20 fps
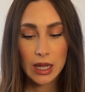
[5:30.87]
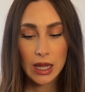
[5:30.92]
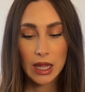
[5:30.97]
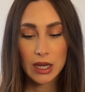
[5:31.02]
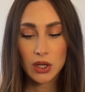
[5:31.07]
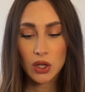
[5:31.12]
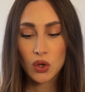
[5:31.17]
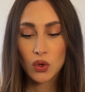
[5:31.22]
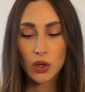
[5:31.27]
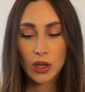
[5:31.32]

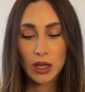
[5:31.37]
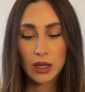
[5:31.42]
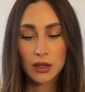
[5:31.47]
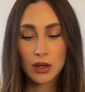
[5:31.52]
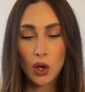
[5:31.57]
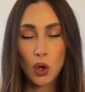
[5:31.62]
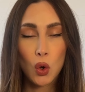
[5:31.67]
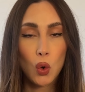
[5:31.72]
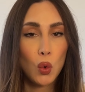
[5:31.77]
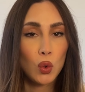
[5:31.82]
And you can
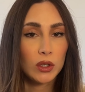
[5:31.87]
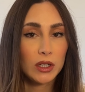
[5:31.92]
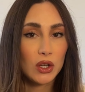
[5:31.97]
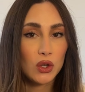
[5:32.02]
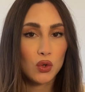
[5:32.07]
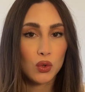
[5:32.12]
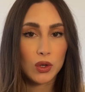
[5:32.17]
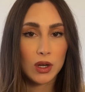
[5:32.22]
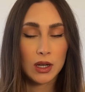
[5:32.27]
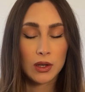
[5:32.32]
hold a
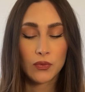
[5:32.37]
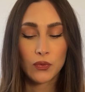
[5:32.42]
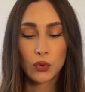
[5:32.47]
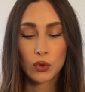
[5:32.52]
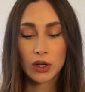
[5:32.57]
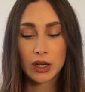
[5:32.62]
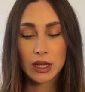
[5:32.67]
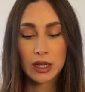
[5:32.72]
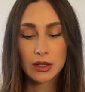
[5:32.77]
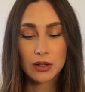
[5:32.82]
trade
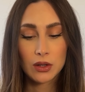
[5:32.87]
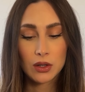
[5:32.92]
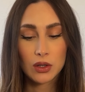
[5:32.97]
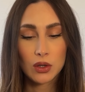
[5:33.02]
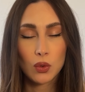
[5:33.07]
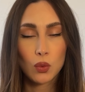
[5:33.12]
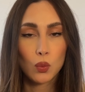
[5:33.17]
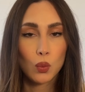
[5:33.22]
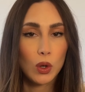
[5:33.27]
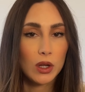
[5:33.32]
for
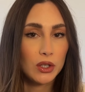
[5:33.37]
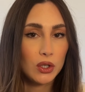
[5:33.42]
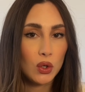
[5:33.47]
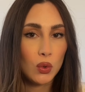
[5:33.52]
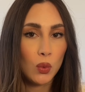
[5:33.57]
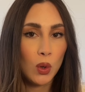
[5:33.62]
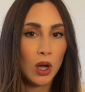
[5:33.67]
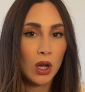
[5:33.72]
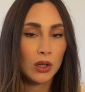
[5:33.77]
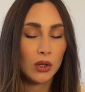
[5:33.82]
either 1 to
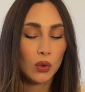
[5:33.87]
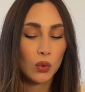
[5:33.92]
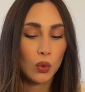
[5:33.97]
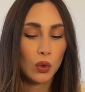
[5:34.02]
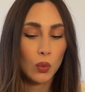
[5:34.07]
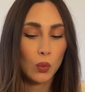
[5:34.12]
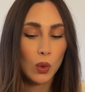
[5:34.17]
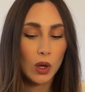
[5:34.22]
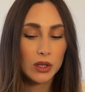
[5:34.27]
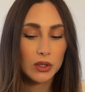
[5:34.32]
1
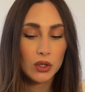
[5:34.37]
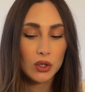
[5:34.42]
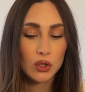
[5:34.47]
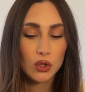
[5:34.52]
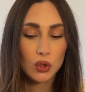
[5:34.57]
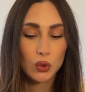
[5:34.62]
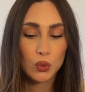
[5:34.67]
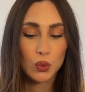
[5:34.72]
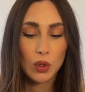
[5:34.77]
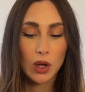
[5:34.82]
or 1 to
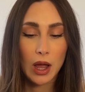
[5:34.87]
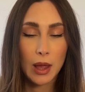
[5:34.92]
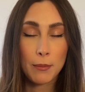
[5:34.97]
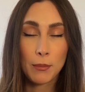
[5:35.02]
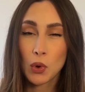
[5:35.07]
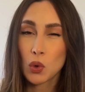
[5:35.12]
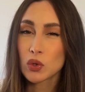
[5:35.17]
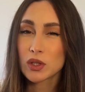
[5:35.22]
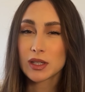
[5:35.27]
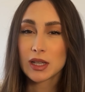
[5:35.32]
2. I
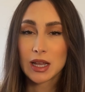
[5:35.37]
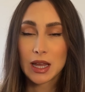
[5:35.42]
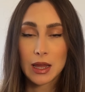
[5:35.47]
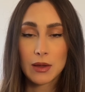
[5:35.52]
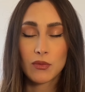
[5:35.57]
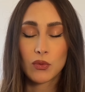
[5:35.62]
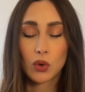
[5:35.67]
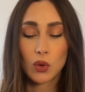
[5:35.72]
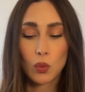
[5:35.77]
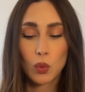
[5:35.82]
mostly
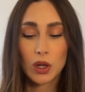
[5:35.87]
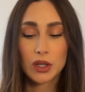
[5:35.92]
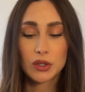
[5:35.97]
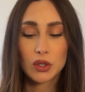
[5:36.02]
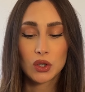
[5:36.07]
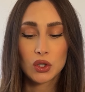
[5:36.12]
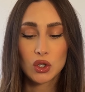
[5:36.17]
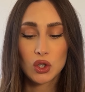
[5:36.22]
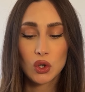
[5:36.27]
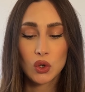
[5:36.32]
aim for 1
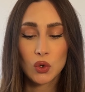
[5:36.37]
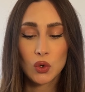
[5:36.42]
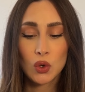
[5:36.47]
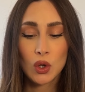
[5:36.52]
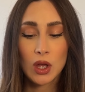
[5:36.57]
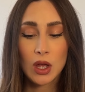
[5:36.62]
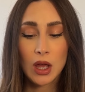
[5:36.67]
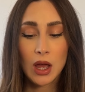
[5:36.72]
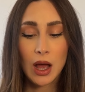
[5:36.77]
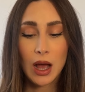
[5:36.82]
to 2,
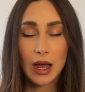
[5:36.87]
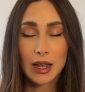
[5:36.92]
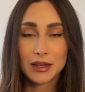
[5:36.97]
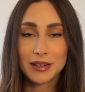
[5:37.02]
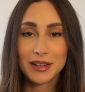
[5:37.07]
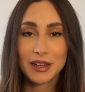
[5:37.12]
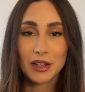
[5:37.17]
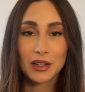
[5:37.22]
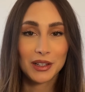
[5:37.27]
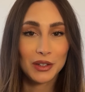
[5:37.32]

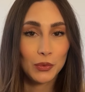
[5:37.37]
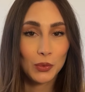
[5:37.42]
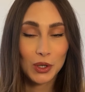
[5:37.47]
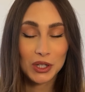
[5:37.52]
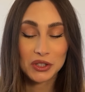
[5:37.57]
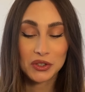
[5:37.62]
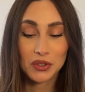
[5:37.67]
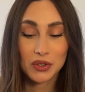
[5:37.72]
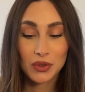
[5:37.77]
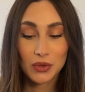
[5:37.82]
ideally
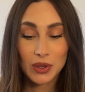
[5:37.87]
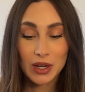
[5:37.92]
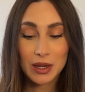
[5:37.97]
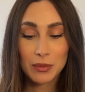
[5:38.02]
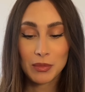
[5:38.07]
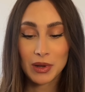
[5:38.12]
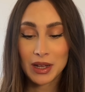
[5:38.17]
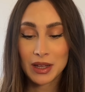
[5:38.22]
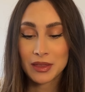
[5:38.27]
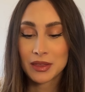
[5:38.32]
1 to 3,
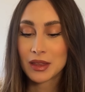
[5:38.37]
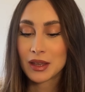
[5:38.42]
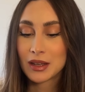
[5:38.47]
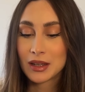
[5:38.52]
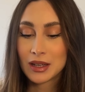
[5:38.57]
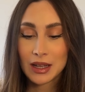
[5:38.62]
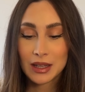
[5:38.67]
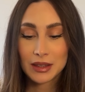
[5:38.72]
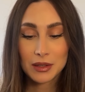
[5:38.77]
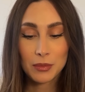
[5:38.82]
but
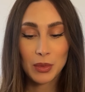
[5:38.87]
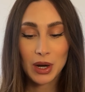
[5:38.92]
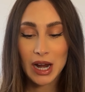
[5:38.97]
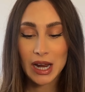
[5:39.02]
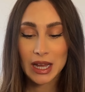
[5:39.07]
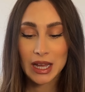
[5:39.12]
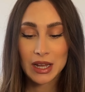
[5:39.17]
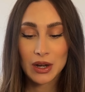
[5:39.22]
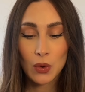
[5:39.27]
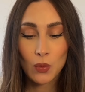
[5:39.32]
the
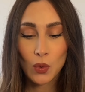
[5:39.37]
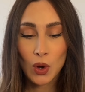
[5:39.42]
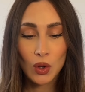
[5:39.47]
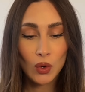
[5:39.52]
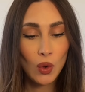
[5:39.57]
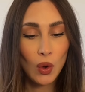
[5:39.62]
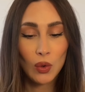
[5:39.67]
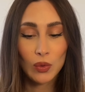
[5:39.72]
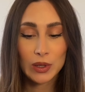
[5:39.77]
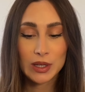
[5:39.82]
market
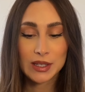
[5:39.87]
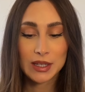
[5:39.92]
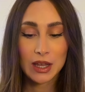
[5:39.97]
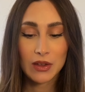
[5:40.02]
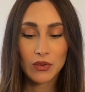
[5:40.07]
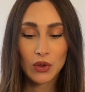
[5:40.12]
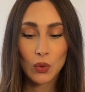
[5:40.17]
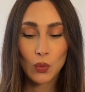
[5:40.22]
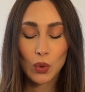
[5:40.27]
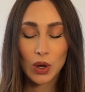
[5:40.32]
won't always
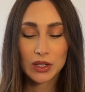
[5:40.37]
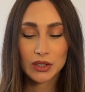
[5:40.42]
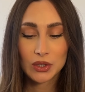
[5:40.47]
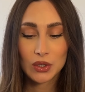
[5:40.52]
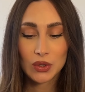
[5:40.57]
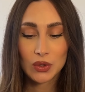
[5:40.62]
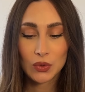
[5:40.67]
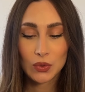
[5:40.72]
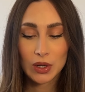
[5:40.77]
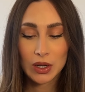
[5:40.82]
give you 1
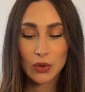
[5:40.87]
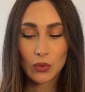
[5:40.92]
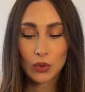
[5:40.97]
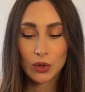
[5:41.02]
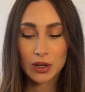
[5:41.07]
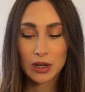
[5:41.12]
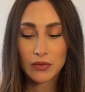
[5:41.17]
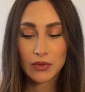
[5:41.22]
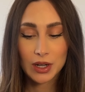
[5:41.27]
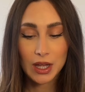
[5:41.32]
to 3
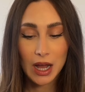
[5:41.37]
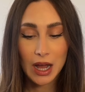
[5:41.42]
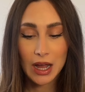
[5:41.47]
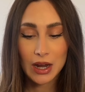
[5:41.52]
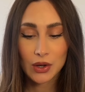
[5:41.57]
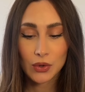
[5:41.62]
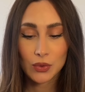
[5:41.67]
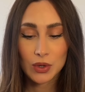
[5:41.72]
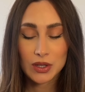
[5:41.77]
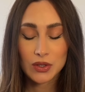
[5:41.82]
or even
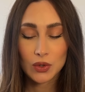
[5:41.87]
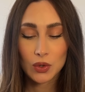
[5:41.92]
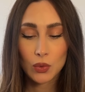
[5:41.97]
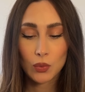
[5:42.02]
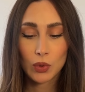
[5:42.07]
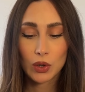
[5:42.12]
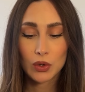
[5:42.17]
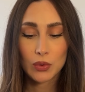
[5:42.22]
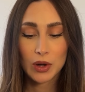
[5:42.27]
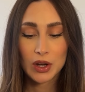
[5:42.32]
higher risk
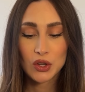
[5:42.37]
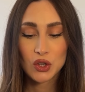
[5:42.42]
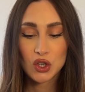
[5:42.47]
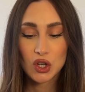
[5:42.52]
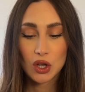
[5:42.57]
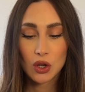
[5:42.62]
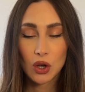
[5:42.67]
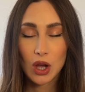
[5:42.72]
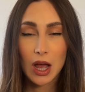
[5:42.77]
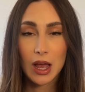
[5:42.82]
reward
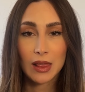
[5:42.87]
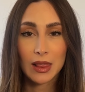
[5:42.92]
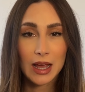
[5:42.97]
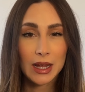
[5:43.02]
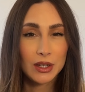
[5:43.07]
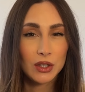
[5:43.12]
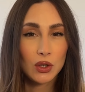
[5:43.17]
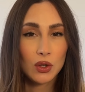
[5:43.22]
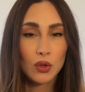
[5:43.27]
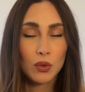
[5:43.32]
ratio. I
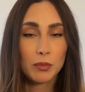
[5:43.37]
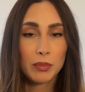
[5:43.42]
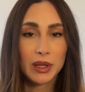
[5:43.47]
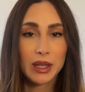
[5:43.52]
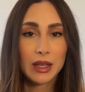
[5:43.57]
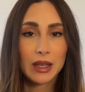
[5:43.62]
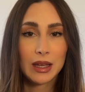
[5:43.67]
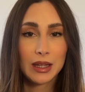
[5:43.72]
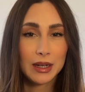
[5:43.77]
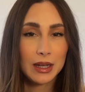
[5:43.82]
like to
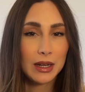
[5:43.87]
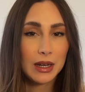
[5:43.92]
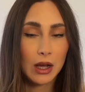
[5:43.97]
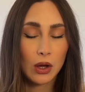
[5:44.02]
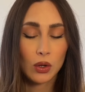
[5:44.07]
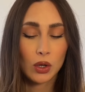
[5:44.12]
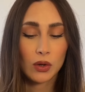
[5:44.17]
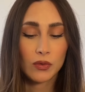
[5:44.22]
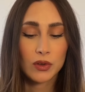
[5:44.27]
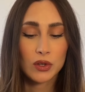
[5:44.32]
be in and
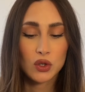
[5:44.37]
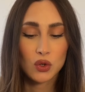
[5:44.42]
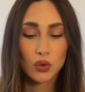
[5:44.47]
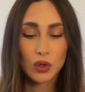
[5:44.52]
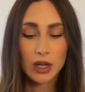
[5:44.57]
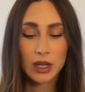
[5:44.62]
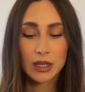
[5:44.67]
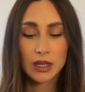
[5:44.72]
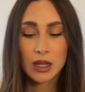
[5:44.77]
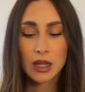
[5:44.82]
out of a
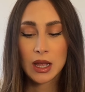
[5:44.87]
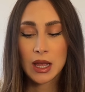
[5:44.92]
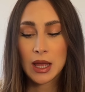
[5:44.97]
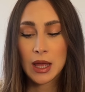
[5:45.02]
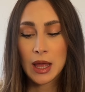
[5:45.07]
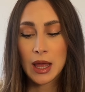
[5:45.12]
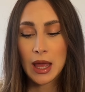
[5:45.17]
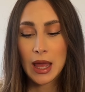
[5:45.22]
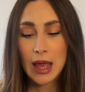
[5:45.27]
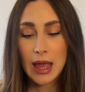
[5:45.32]
trade
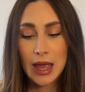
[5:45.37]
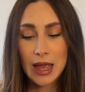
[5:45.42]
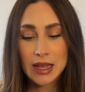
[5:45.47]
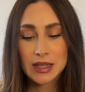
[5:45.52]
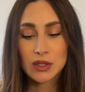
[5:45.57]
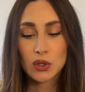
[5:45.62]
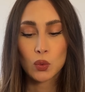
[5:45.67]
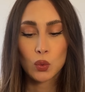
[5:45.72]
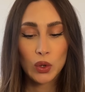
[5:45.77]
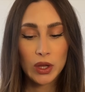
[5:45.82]

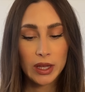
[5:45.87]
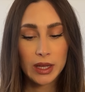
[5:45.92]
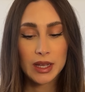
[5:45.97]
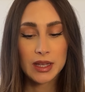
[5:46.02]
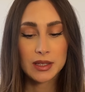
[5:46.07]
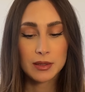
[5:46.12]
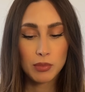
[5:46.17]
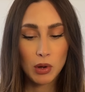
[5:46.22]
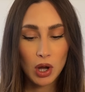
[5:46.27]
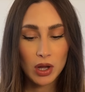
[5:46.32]
as quick
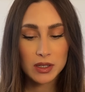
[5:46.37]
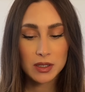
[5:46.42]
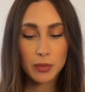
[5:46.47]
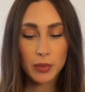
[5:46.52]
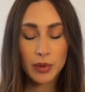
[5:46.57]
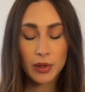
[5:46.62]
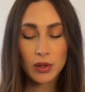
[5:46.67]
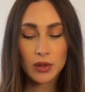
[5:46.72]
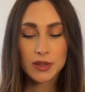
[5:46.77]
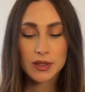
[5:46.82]
as
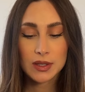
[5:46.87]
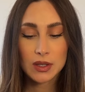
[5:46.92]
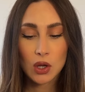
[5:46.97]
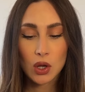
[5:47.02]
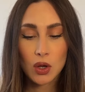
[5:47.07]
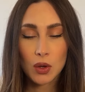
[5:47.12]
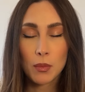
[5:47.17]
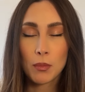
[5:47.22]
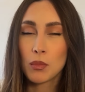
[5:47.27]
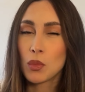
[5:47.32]
possible.
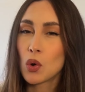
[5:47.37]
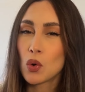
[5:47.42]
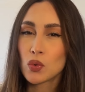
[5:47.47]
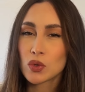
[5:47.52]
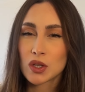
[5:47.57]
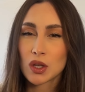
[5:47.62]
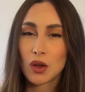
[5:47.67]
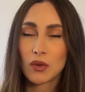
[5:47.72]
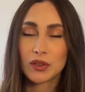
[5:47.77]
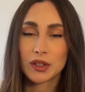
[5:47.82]
So
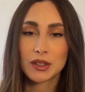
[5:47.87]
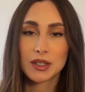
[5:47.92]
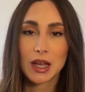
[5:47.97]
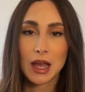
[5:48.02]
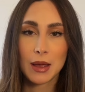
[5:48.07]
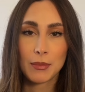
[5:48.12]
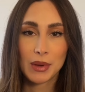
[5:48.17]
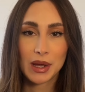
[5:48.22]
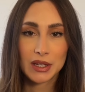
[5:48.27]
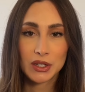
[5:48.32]
most of the
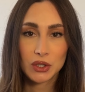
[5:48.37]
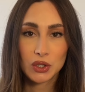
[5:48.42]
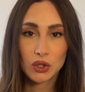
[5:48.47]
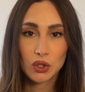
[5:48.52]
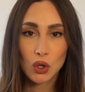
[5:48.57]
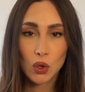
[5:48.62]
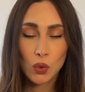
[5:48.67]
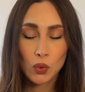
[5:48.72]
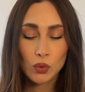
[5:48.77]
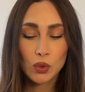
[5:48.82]
time I
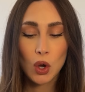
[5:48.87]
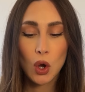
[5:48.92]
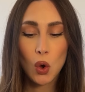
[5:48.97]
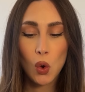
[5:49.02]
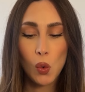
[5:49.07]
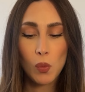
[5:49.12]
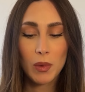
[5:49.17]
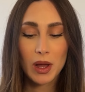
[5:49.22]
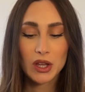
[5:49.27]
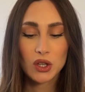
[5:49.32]
don't
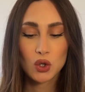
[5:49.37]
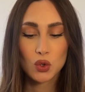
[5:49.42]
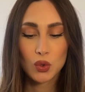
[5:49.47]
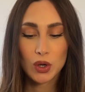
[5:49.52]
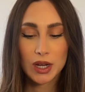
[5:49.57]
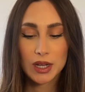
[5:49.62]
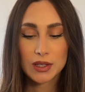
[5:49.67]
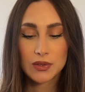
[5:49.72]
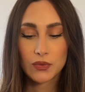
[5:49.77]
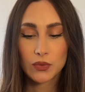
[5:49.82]
hold my
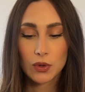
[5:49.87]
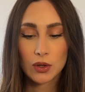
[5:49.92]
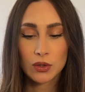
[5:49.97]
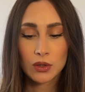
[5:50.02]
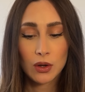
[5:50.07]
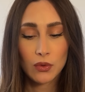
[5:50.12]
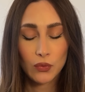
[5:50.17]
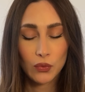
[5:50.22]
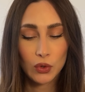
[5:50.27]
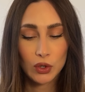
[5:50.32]
trades
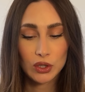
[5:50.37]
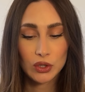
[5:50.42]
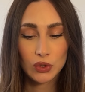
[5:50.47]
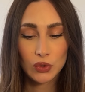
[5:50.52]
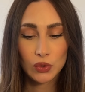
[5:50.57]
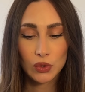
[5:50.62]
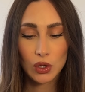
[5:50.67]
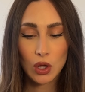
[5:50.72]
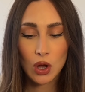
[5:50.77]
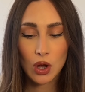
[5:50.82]
for
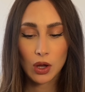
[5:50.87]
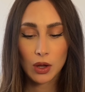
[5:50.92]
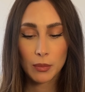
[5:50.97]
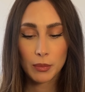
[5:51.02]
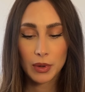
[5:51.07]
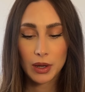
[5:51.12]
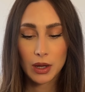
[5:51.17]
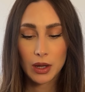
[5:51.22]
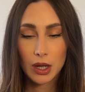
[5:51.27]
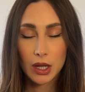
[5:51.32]
too long,
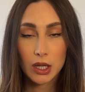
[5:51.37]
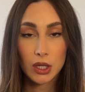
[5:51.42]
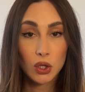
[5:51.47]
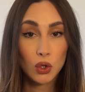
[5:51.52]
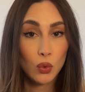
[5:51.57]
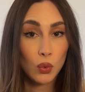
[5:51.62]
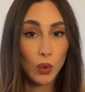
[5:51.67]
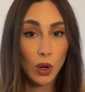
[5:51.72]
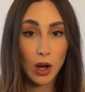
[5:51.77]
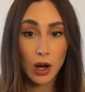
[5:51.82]
but
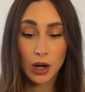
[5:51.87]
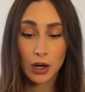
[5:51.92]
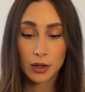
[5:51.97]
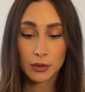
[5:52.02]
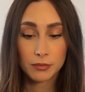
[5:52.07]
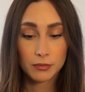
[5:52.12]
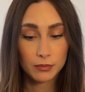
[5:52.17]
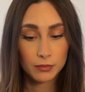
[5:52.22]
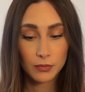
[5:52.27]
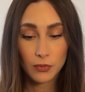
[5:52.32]
you
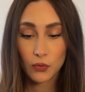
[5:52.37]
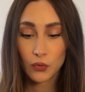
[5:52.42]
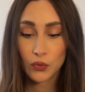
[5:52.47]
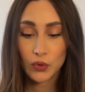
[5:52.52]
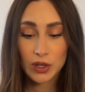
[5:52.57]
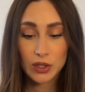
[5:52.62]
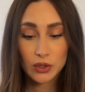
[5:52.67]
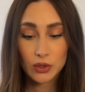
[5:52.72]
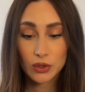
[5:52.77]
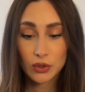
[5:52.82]
are
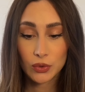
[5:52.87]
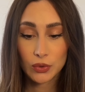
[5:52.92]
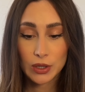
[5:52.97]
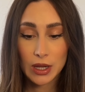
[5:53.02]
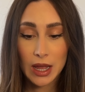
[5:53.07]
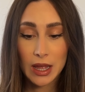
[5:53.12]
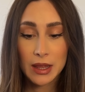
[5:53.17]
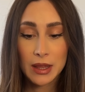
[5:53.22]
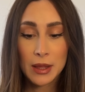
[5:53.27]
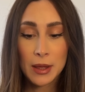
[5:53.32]
free to do
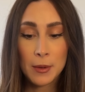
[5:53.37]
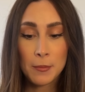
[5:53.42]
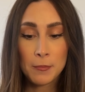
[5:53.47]
that.